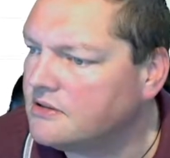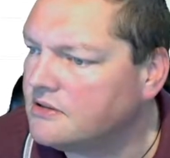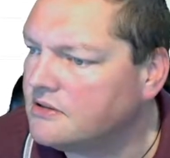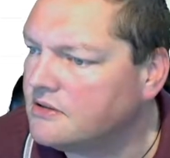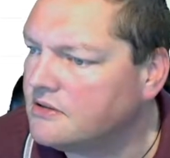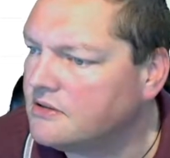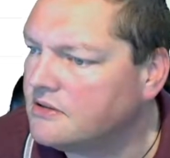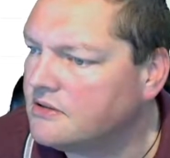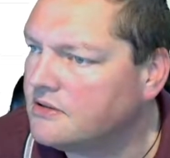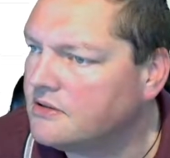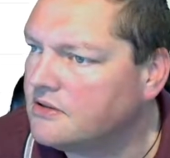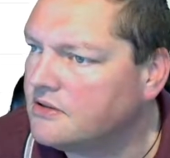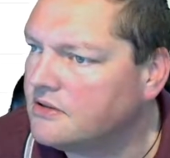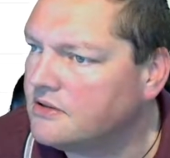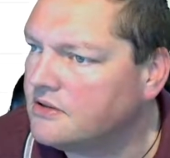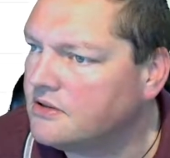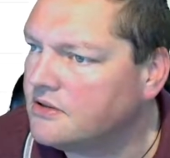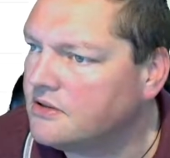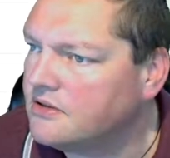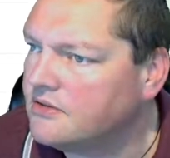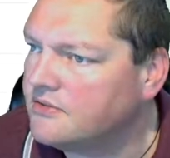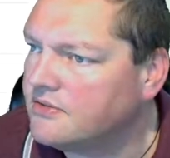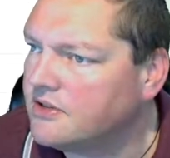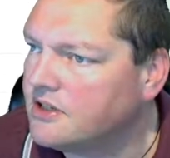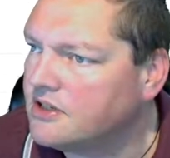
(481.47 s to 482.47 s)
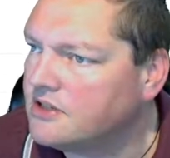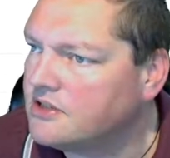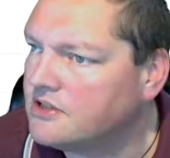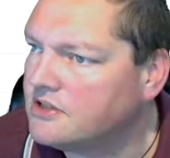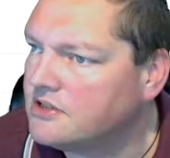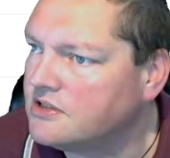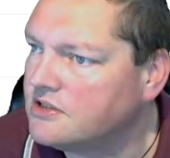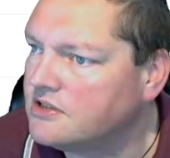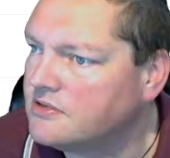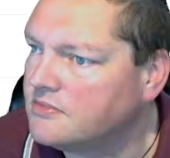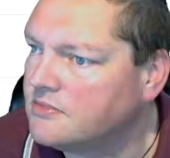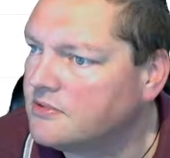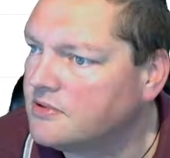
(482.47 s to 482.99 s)

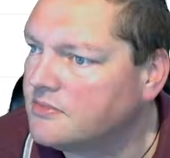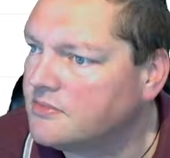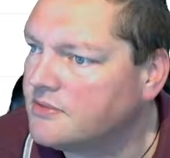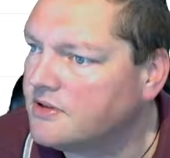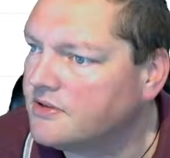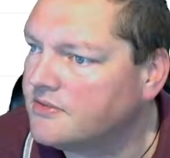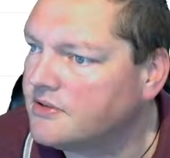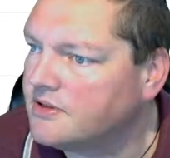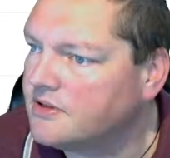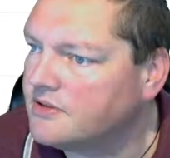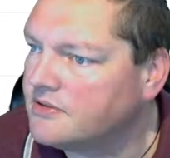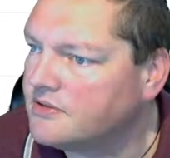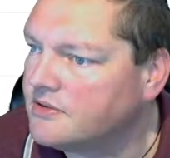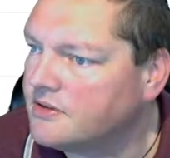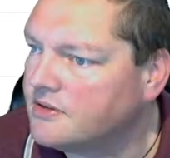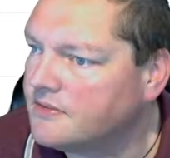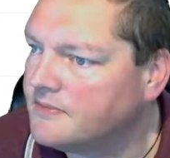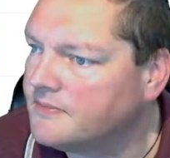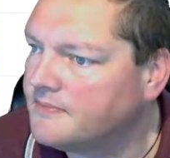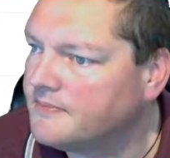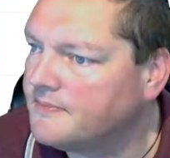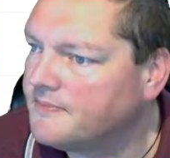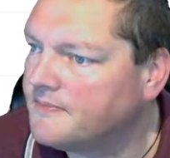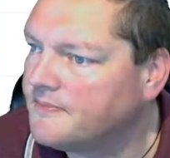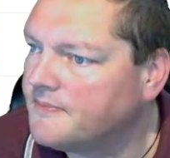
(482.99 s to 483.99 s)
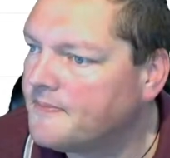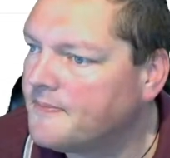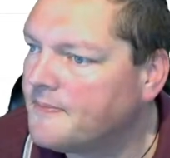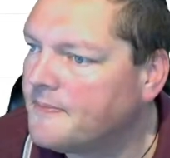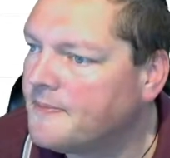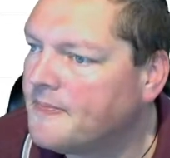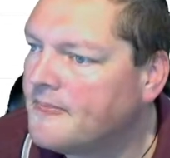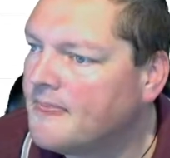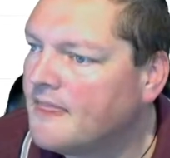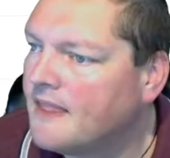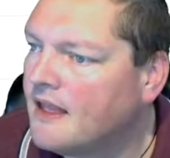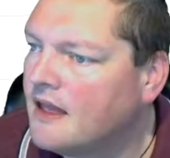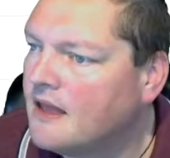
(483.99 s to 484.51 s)
notifications is what I'm after, sorry.
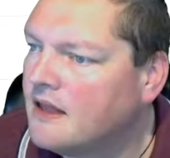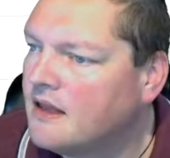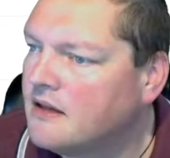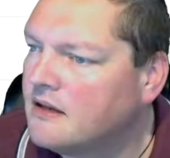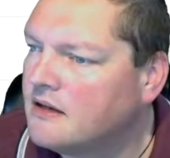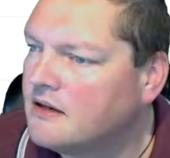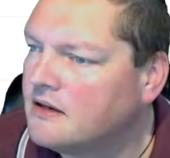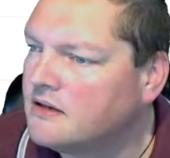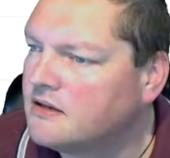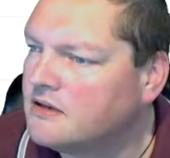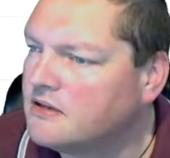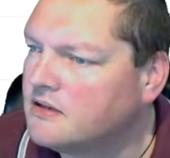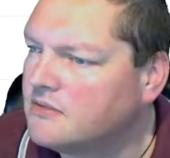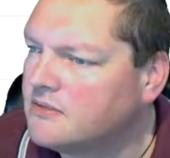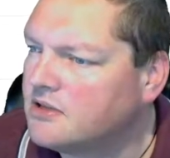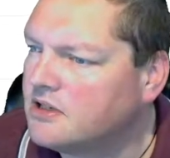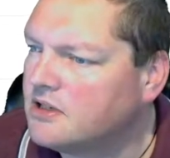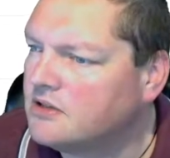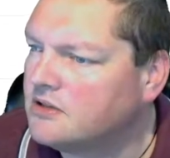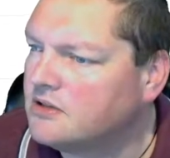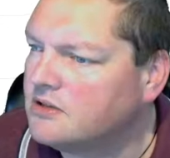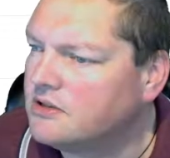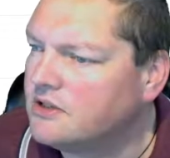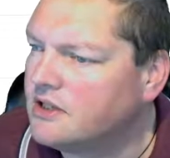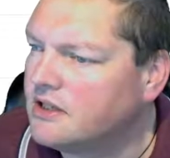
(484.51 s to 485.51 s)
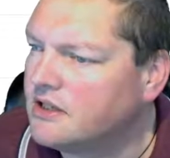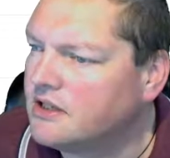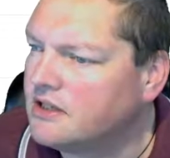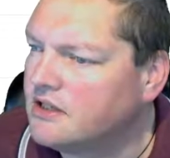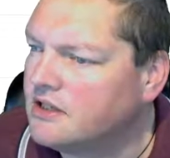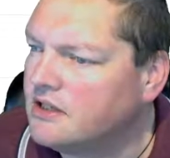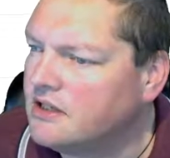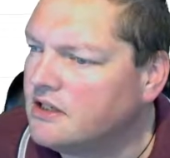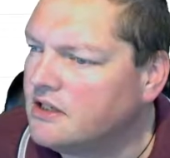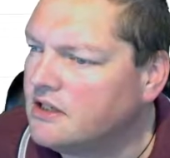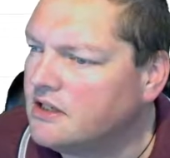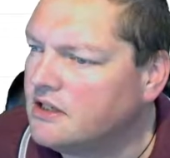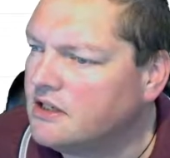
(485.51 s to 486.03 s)
So I want to look at
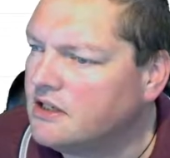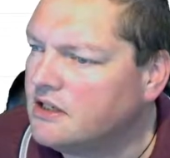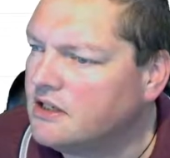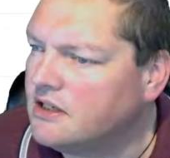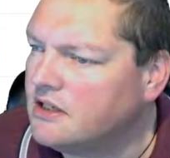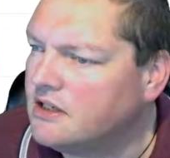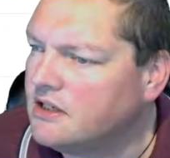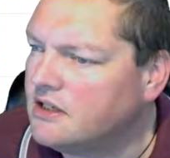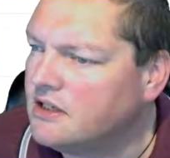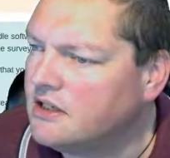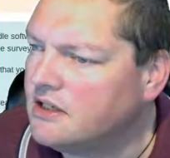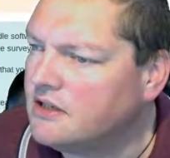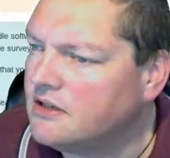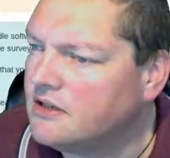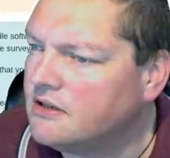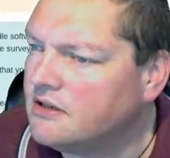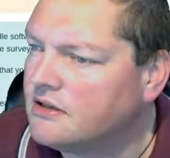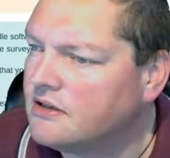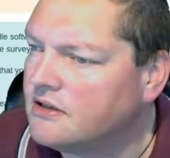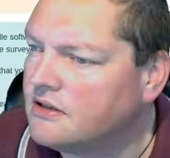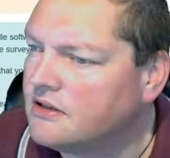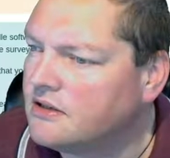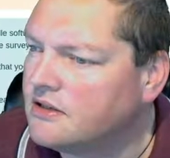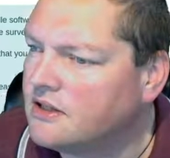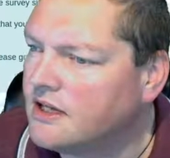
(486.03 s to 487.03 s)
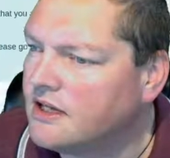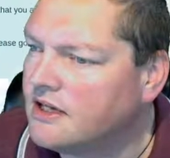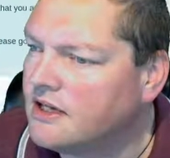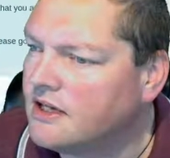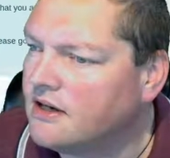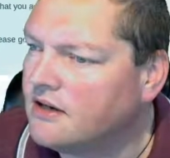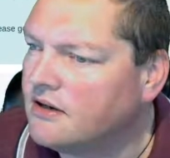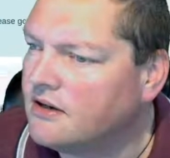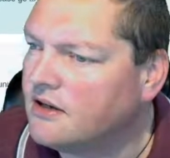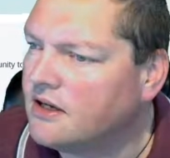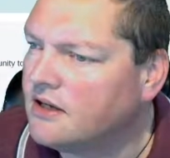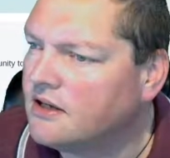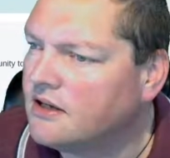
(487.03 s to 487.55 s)
that
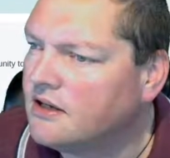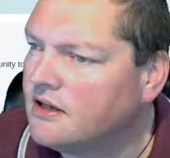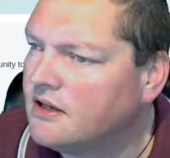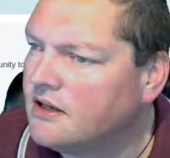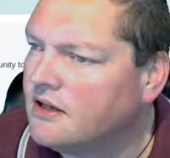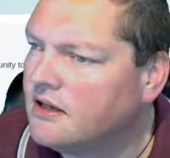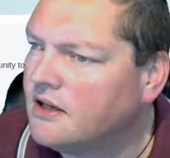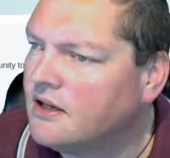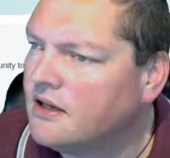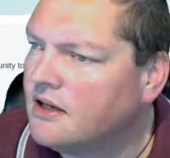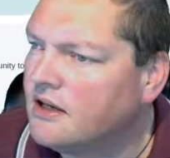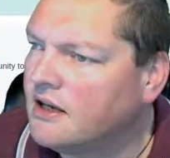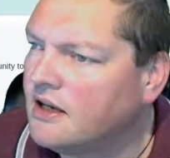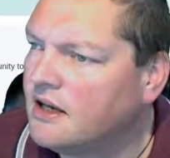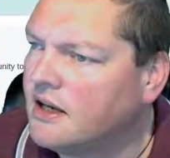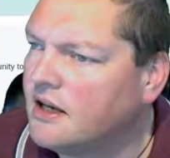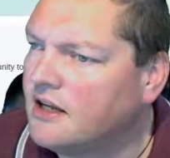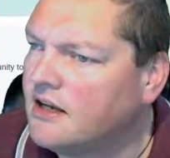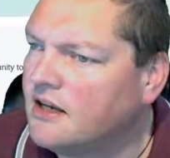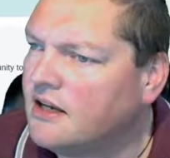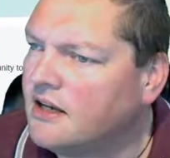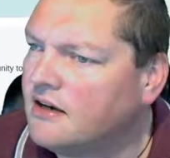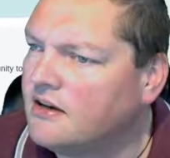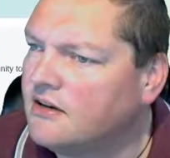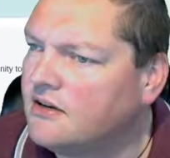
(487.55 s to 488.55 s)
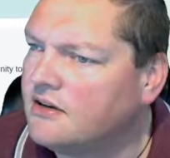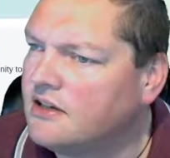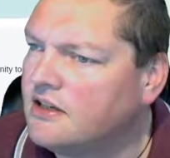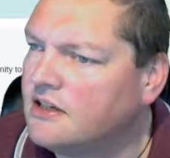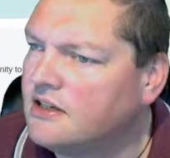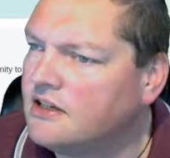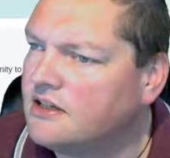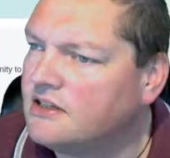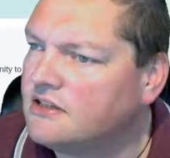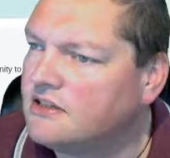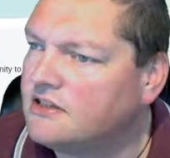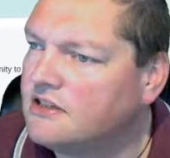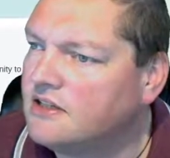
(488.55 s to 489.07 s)
error, and now
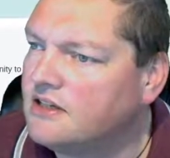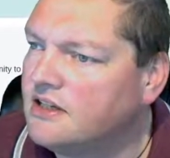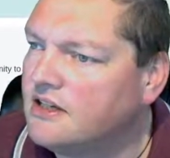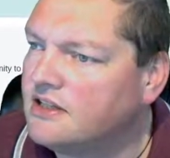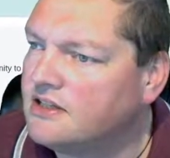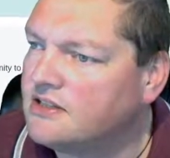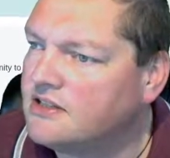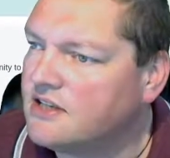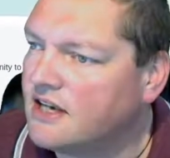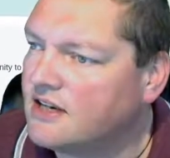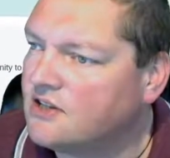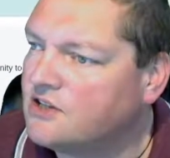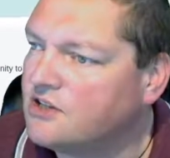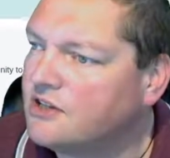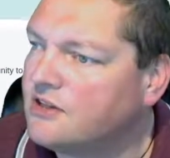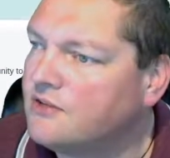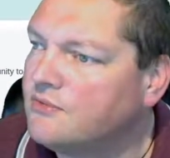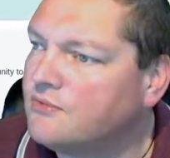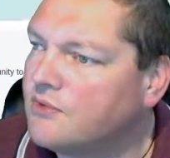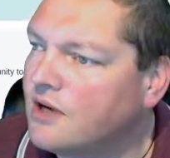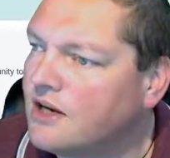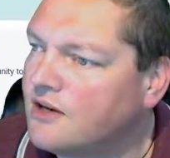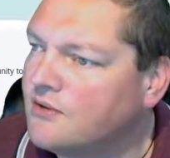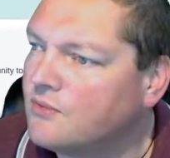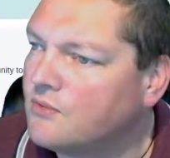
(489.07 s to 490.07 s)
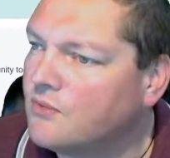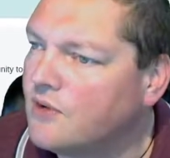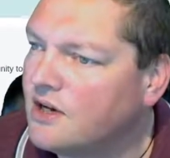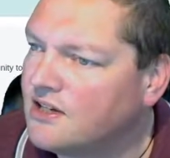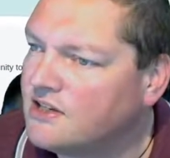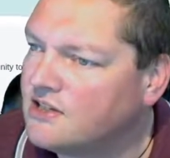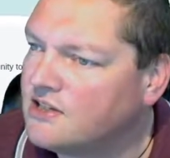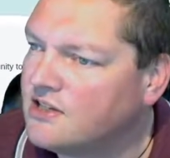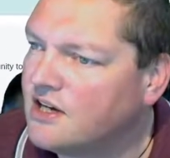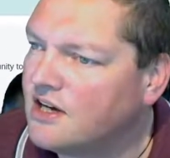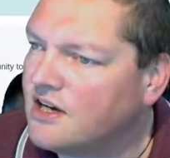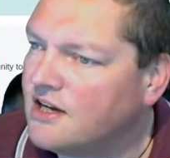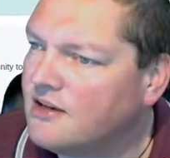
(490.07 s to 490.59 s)
it's actually run one
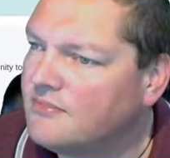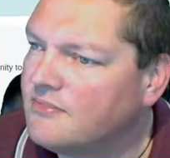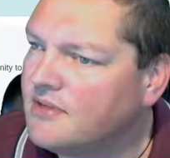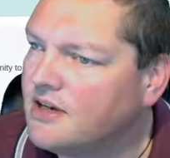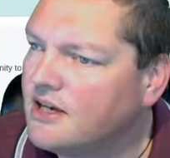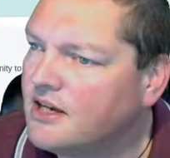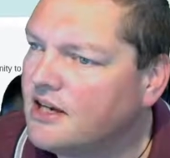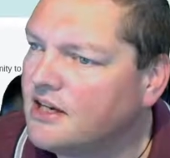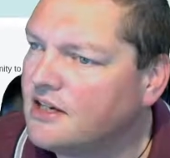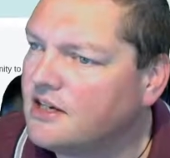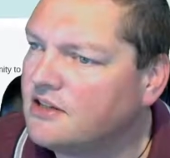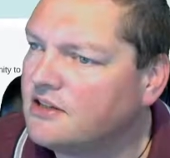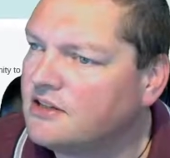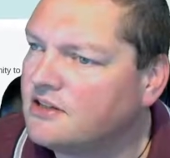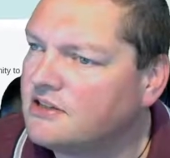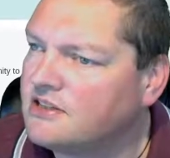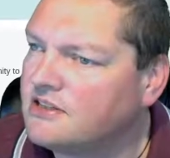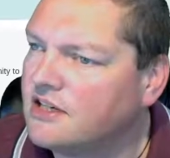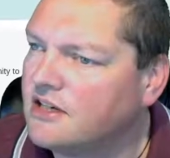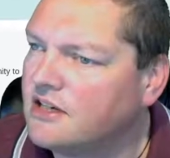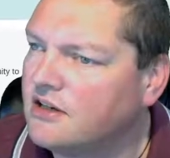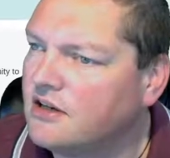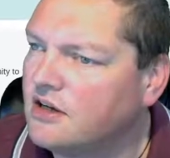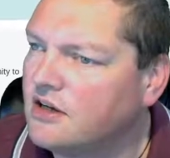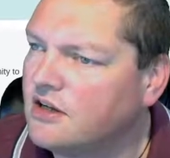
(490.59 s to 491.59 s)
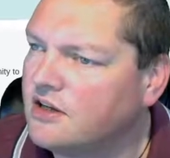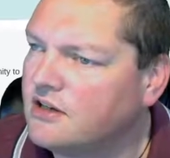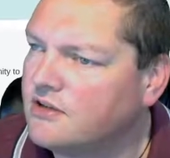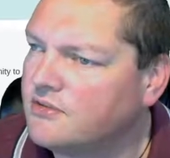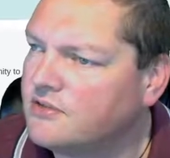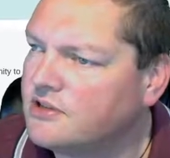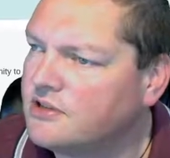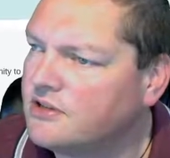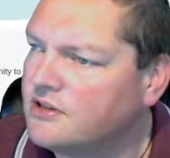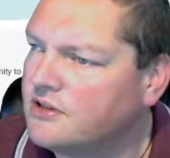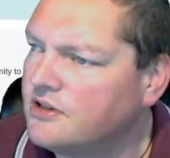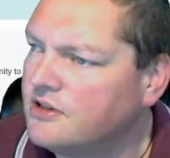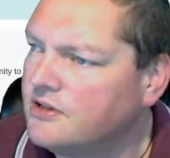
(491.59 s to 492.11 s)
time, and it'll say, oh, there was
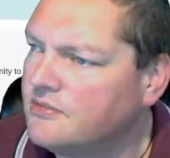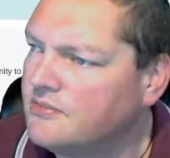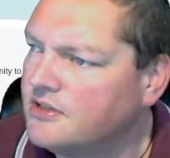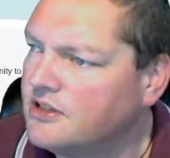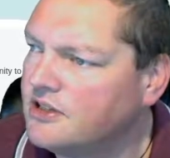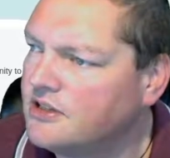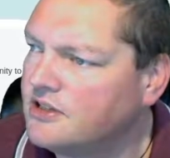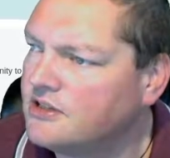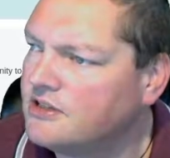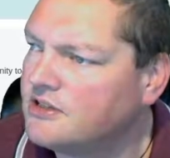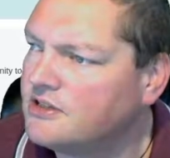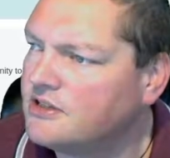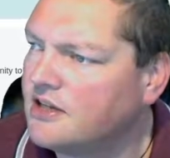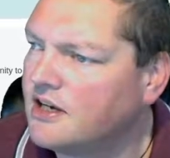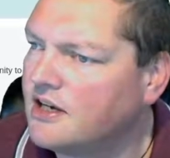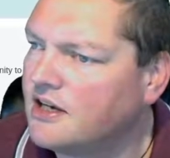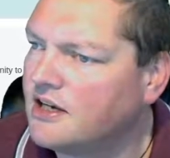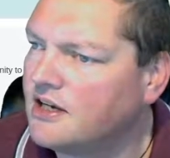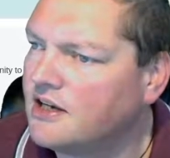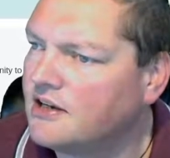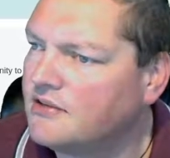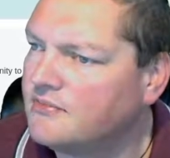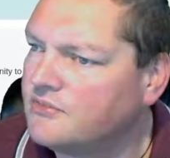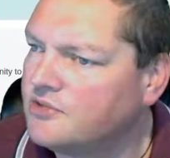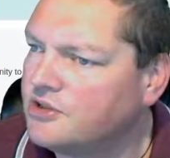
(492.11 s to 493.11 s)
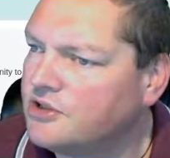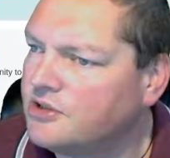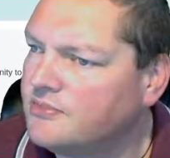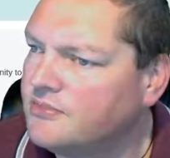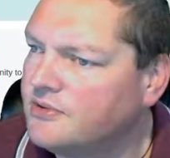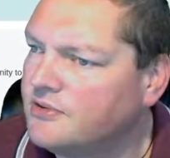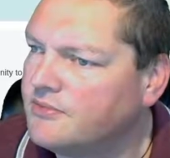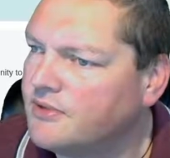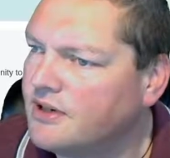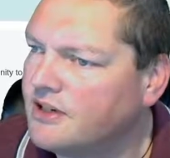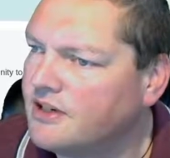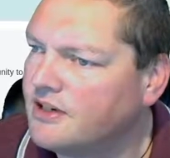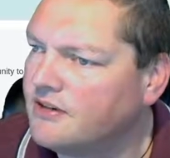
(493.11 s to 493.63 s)
30 minutes, should be
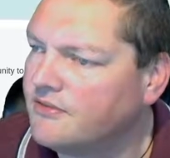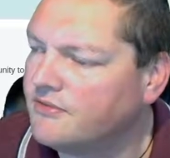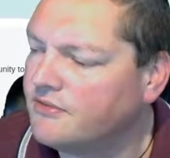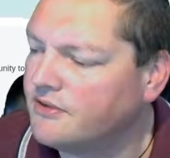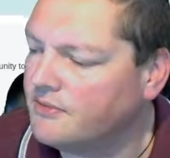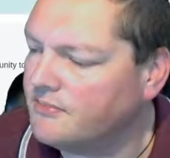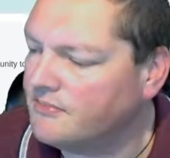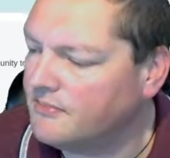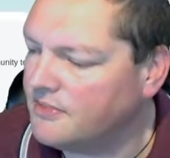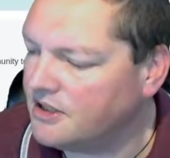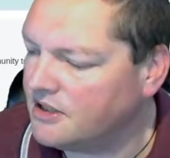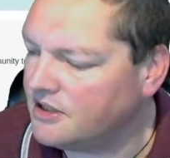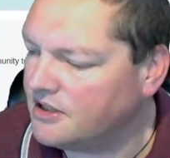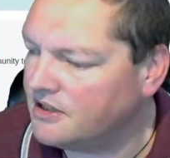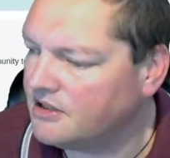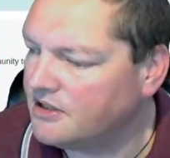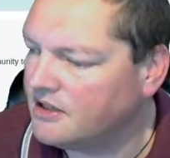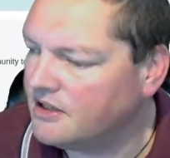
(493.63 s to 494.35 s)
run every minute.